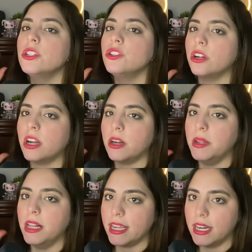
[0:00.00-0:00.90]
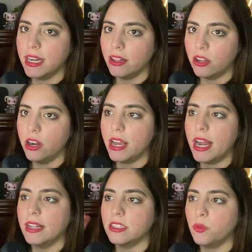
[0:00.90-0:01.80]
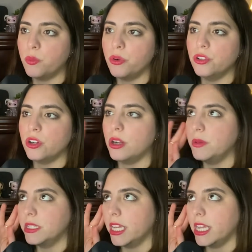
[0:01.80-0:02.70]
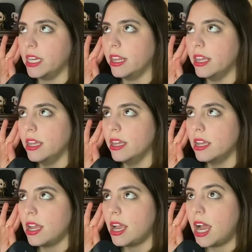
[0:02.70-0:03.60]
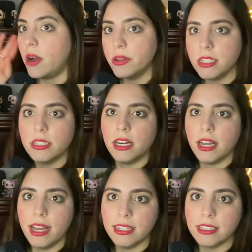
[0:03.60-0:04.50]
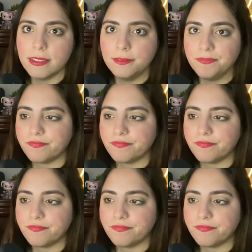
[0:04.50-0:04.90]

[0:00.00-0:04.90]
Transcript: you're gonna be liking it a lot and at some point you're gonna be thinking how is going to end?